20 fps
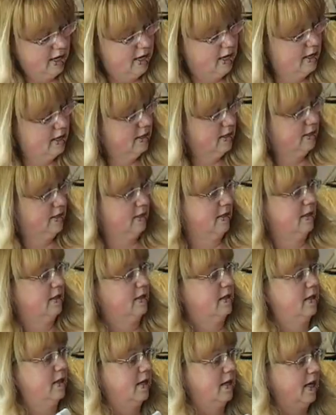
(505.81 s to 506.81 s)
and
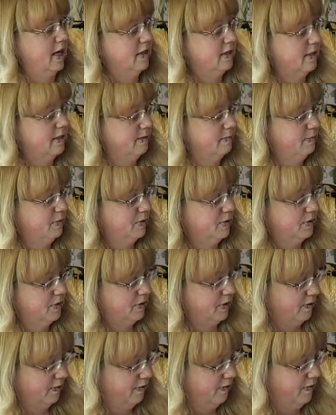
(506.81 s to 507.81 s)
some more
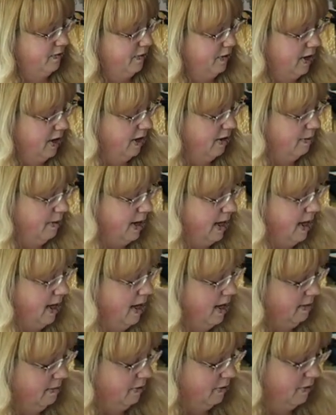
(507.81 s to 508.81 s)
sort of
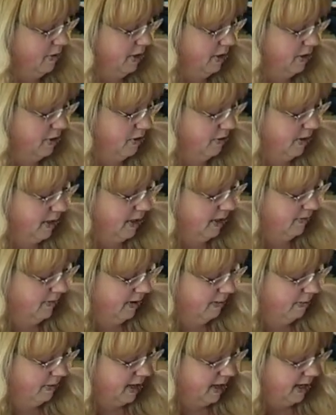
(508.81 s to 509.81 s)
flowy, I'm not quite sure what this
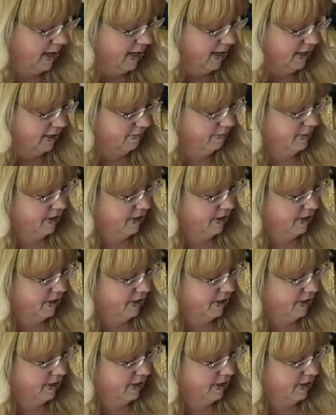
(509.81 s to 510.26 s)
fabric is,